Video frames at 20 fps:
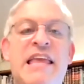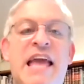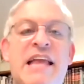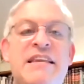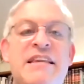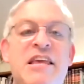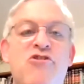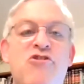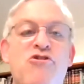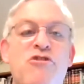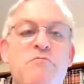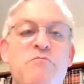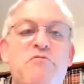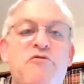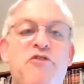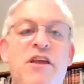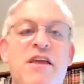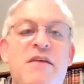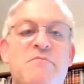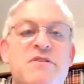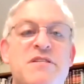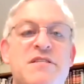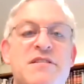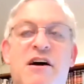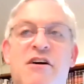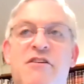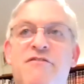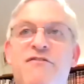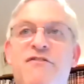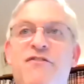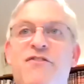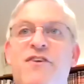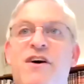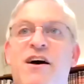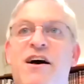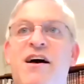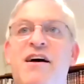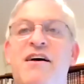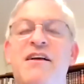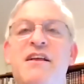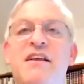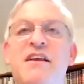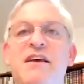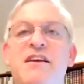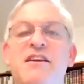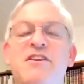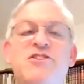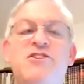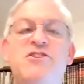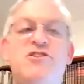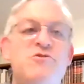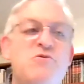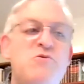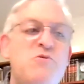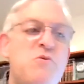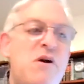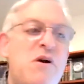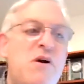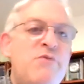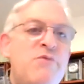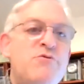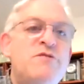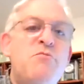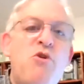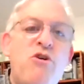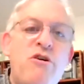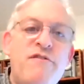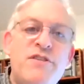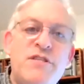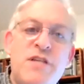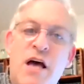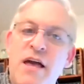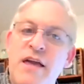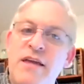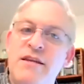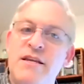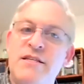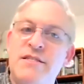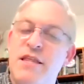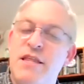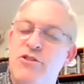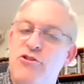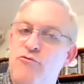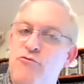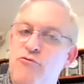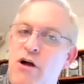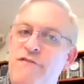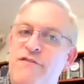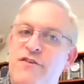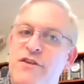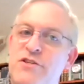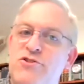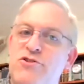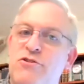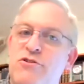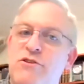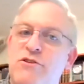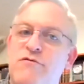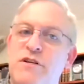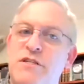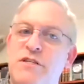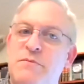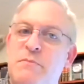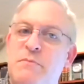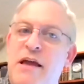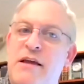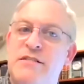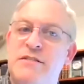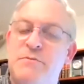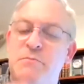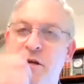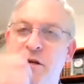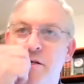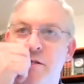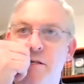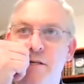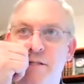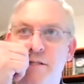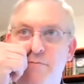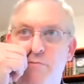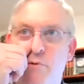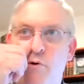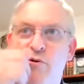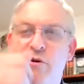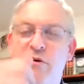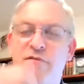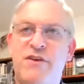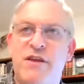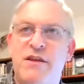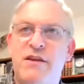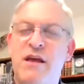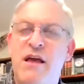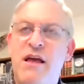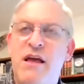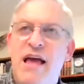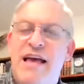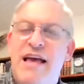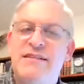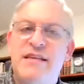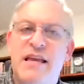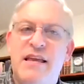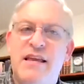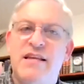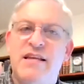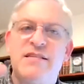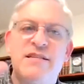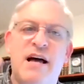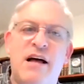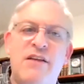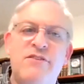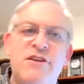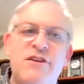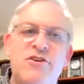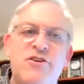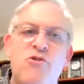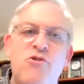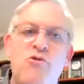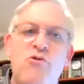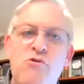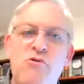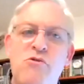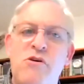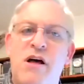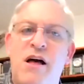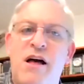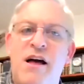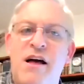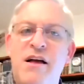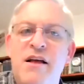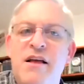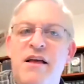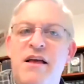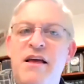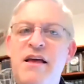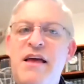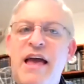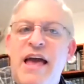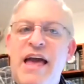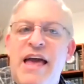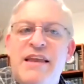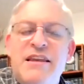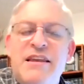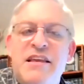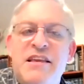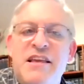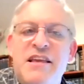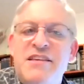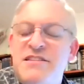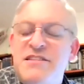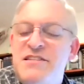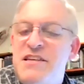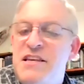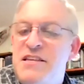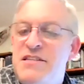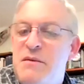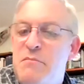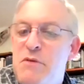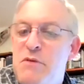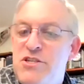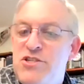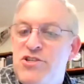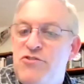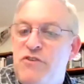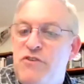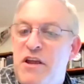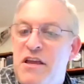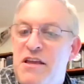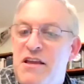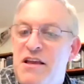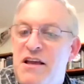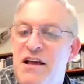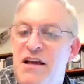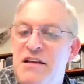And yet he couldn't bring himself uh, to uh, he was more of a Zionist than the Roth in certain respects because he spoke of it as like an assault to the Geula, and it, it's it's a mystery.